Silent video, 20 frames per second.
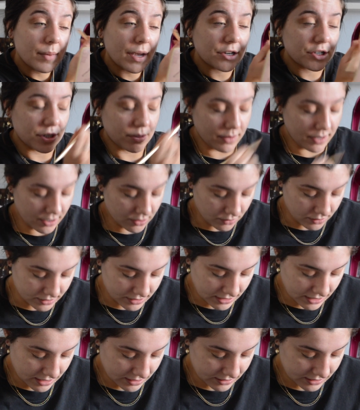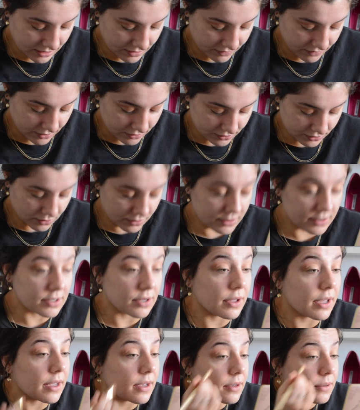actually wearing gold today instead of rose gold, so
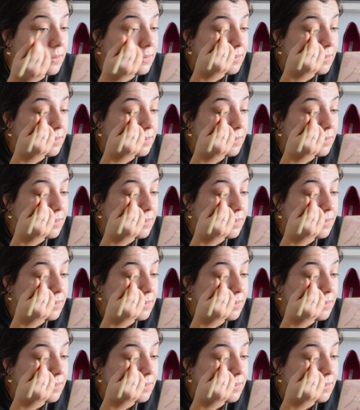like